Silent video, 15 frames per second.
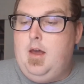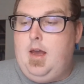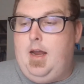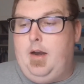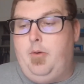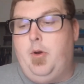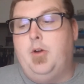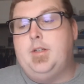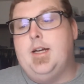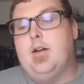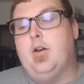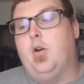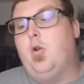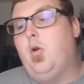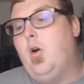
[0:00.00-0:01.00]
And I wrote down
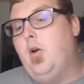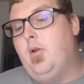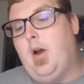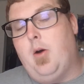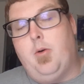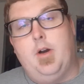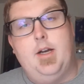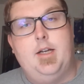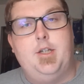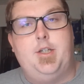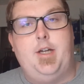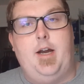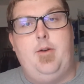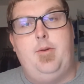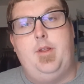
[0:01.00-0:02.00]
a quote I wanted to
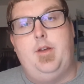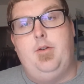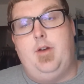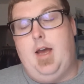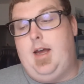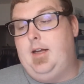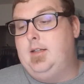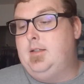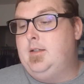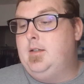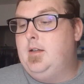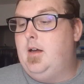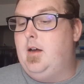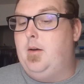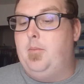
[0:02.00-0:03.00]
share with you guys.
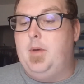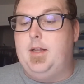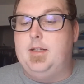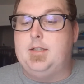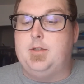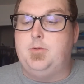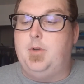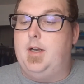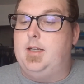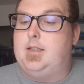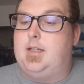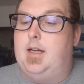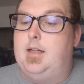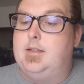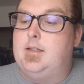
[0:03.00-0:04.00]
Um, this is what it
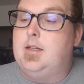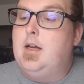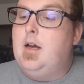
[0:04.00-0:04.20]
says: